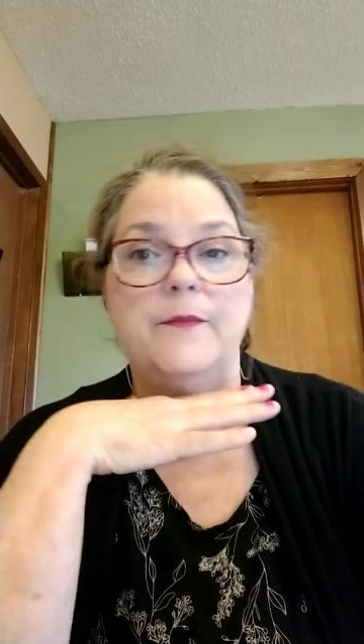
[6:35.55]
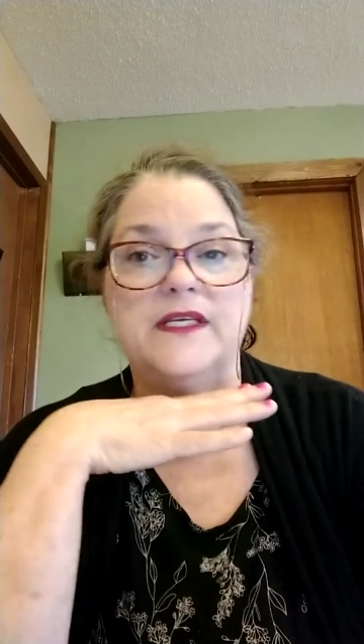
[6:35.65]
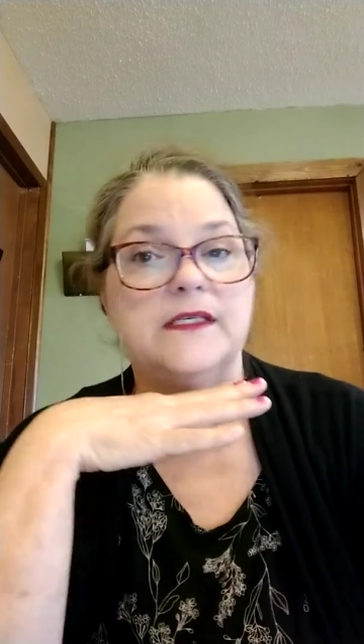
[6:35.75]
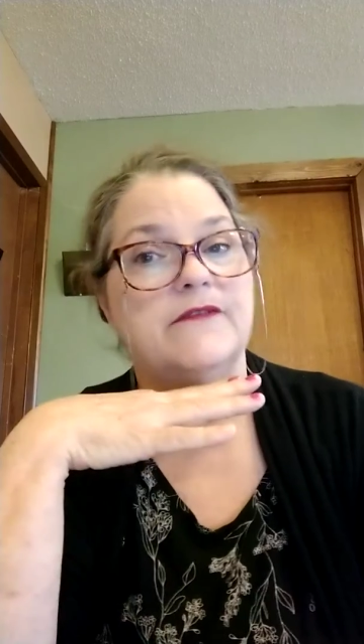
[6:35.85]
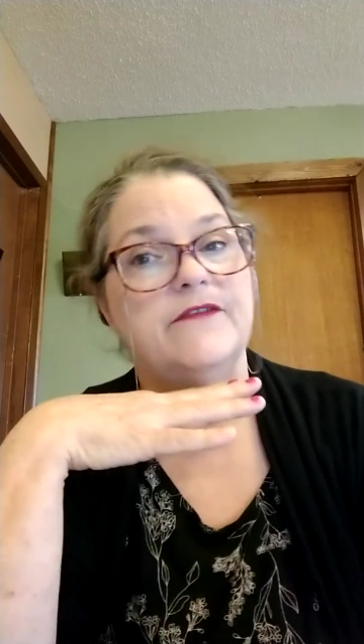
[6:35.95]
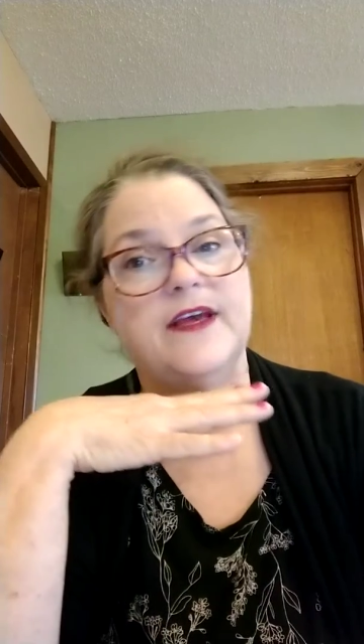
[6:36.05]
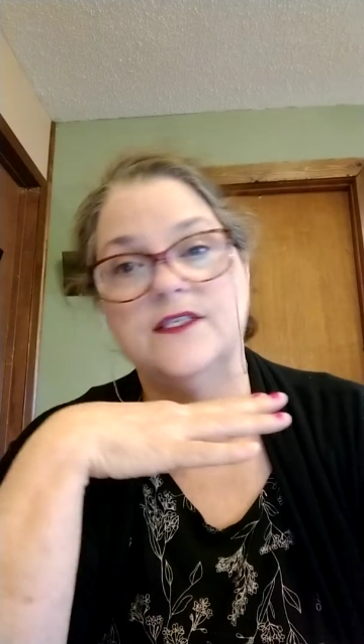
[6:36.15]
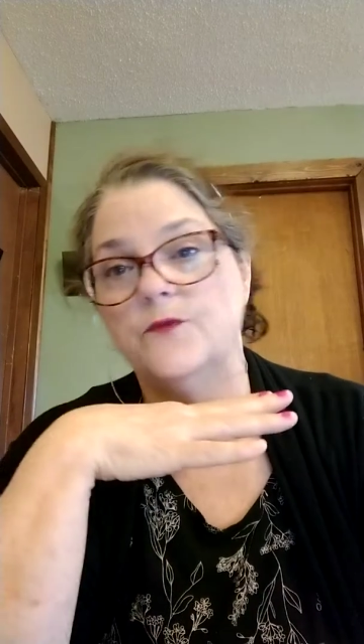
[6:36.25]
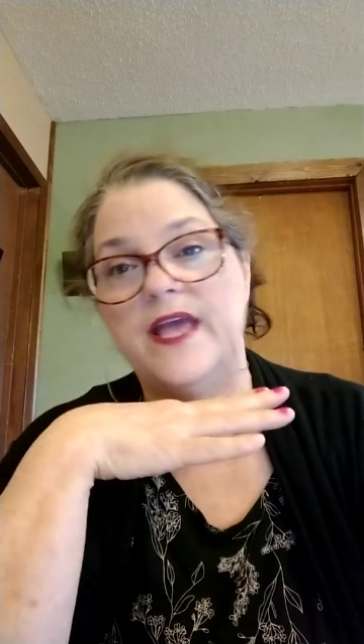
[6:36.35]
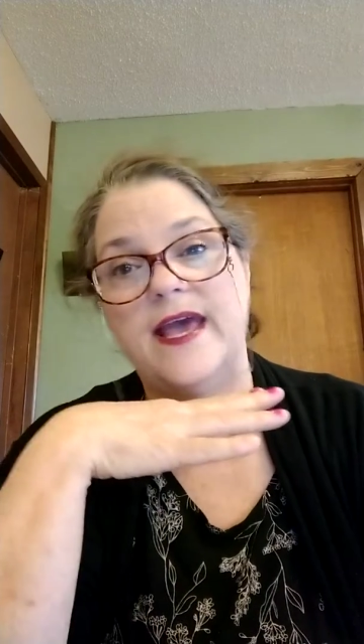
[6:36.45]
must
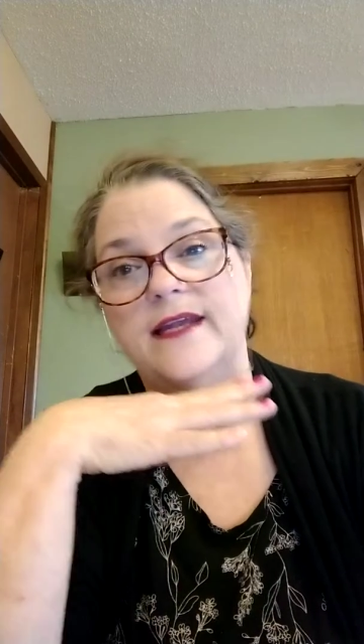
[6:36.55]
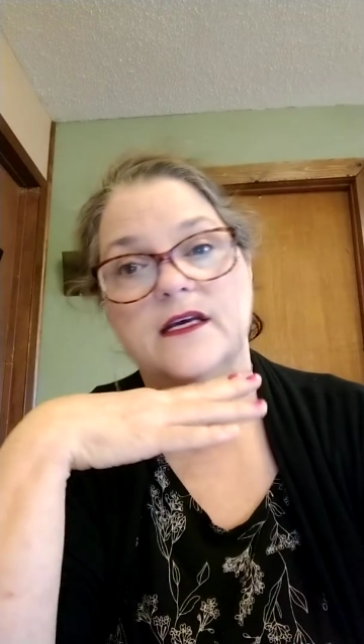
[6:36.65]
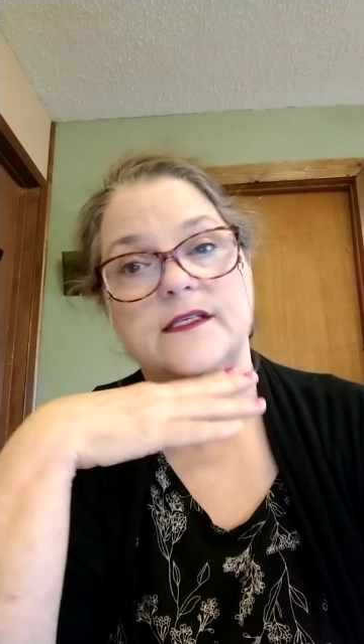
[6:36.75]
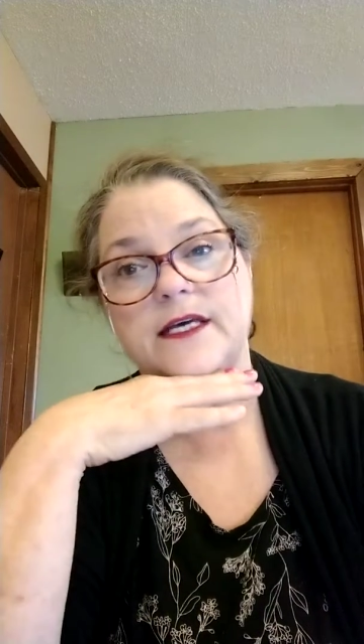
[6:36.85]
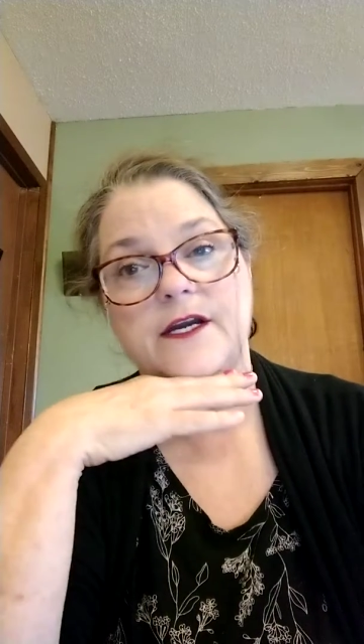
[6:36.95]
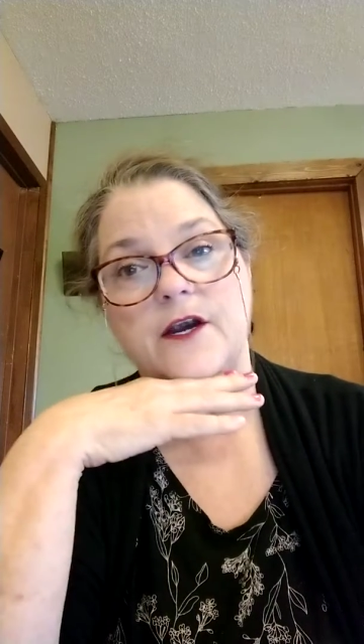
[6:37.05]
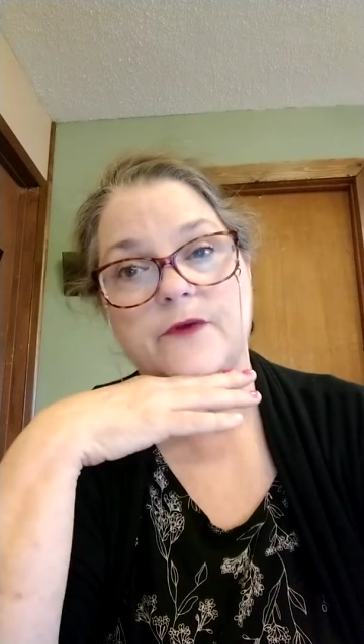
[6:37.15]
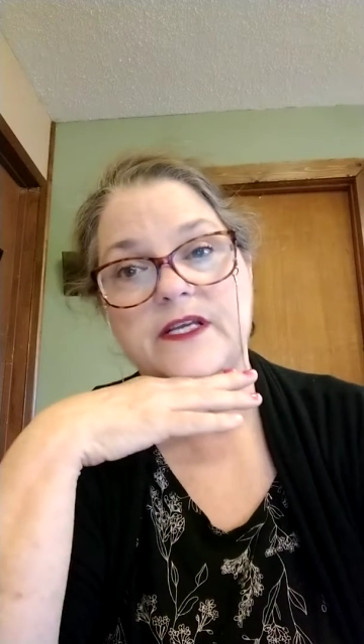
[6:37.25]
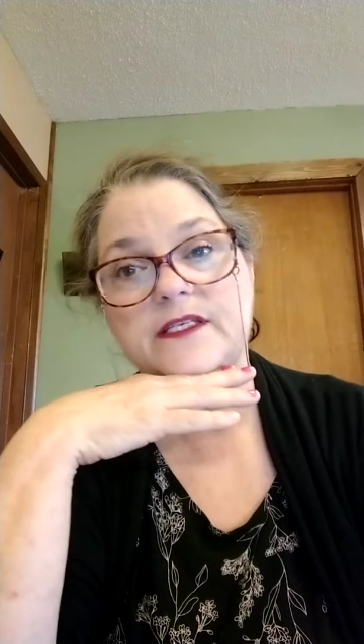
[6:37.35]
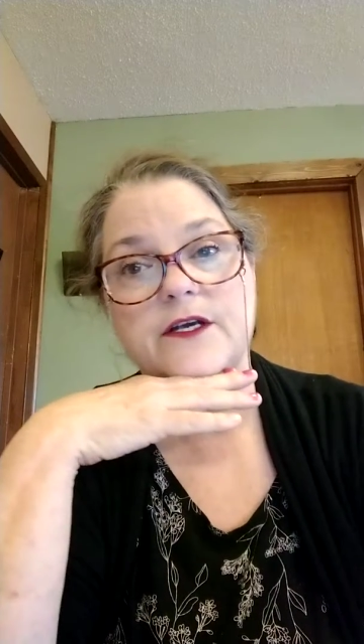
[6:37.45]
confess, we had not done our
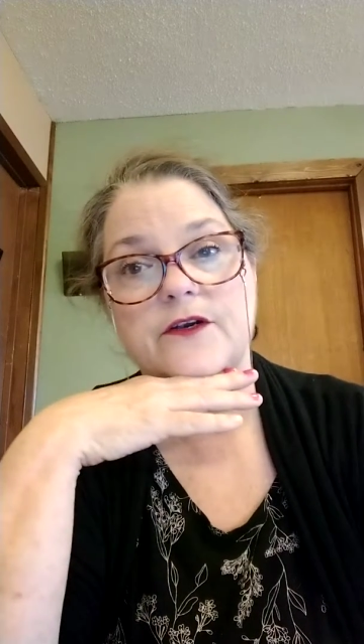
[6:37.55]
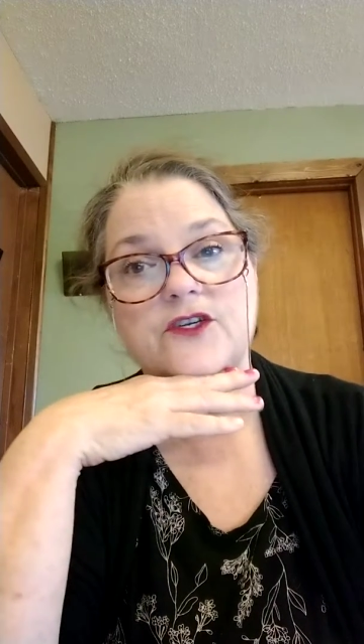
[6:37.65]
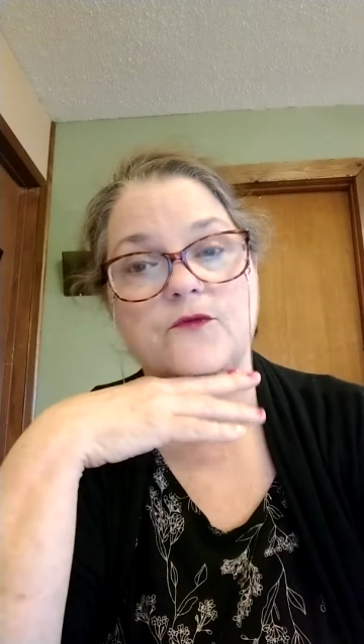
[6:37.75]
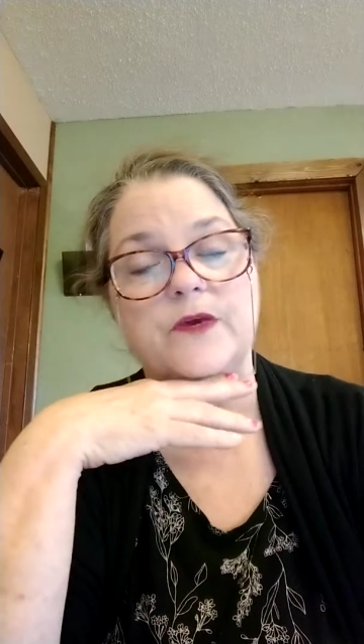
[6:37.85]
research.